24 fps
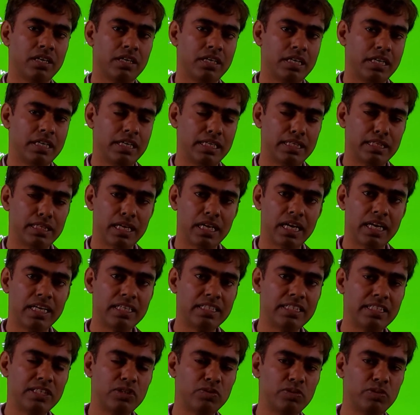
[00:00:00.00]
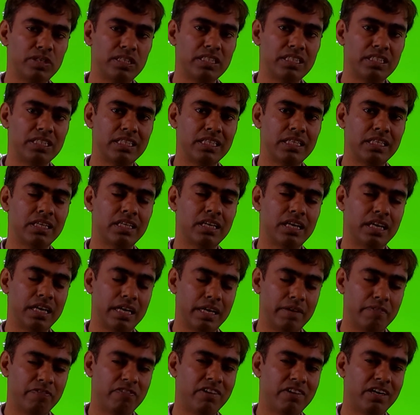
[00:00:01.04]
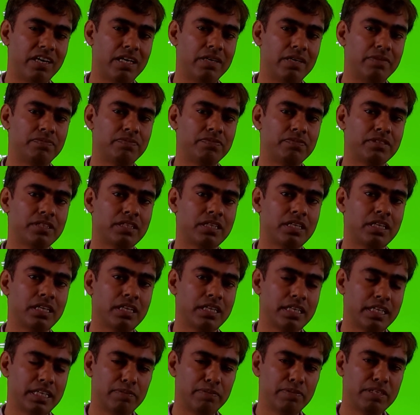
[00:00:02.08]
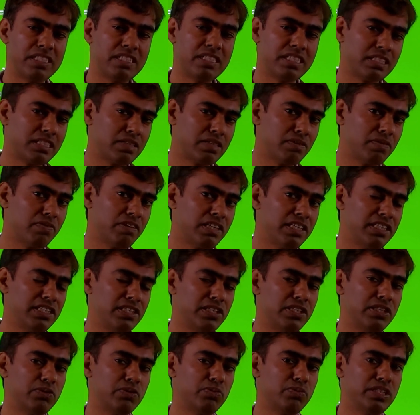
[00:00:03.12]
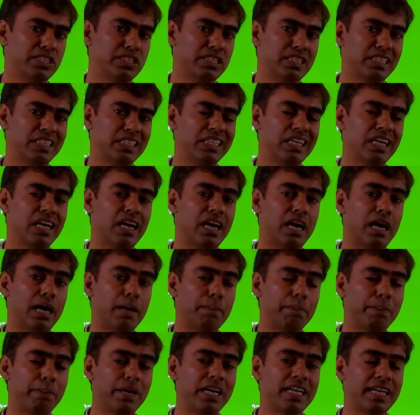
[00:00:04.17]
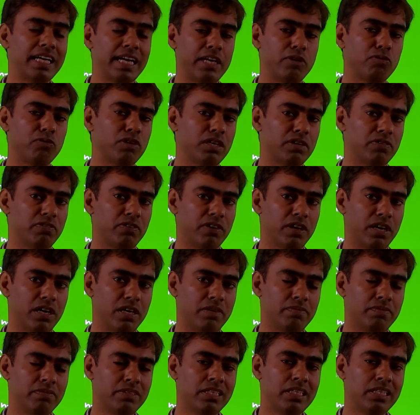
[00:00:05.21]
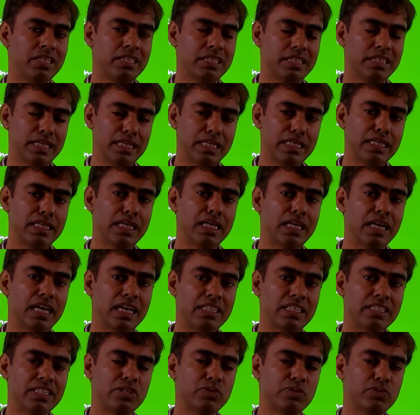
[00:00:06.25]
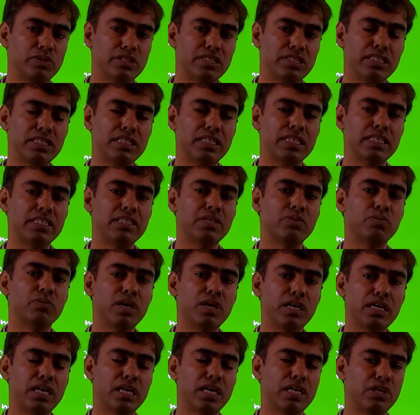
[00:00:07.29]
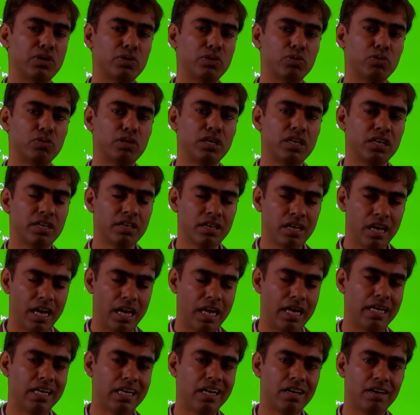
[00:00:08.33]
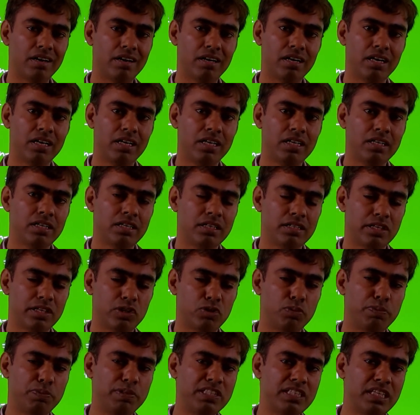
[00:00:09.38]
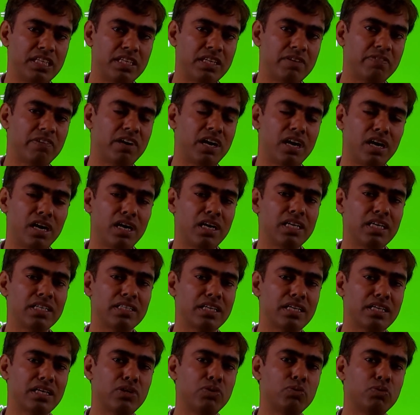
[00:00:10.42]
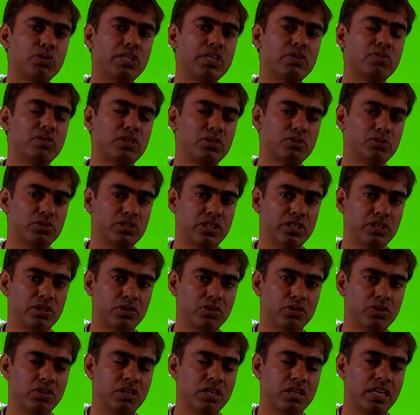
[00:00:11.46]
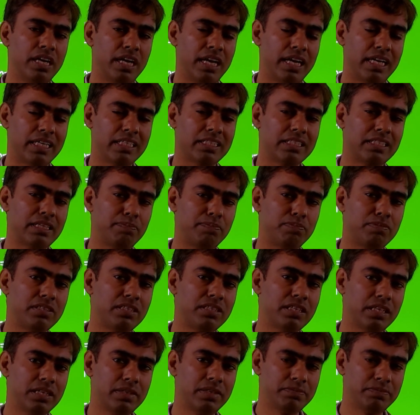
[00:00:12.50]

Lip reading: In the last equation, if a given system of a linear equation in a upper triangular form, then in a last equation there is a one unknown and the coefficient of all other unknown equal to 0 except the